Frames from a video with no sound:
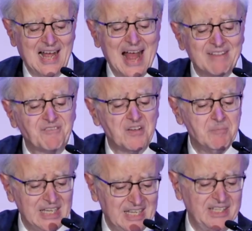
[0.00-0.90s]
And for
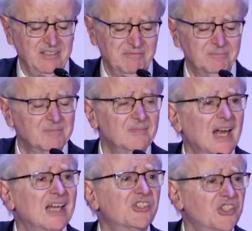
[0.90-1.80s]
me,
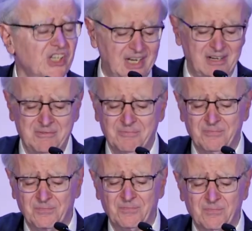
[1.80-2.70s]
as chair,
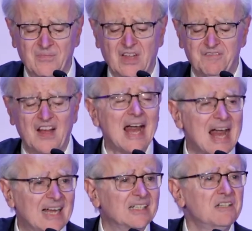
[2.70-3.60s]
for
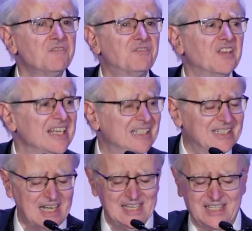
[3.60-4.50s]
Anna, and for the
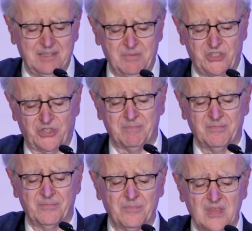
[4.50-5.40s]
entire commission,
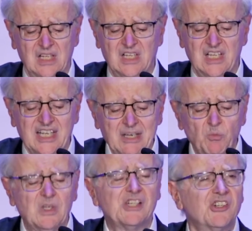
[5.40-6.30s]
it
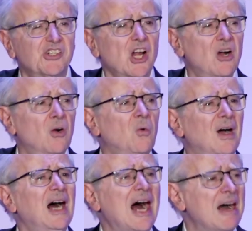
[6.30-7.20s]
was
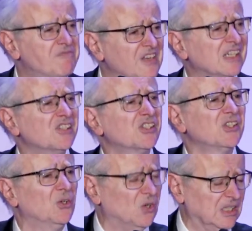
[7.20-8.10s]
so obvious
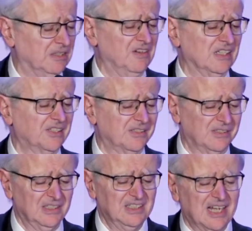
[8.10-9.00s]
to all of us,
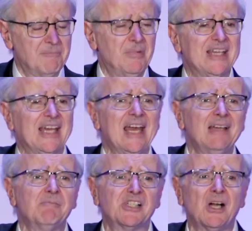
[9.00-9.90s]
and
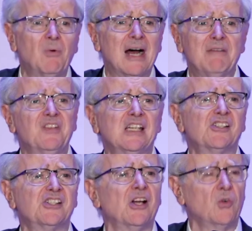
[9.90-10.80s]
became so obvious
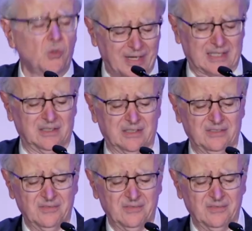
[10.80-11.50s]
so quickly,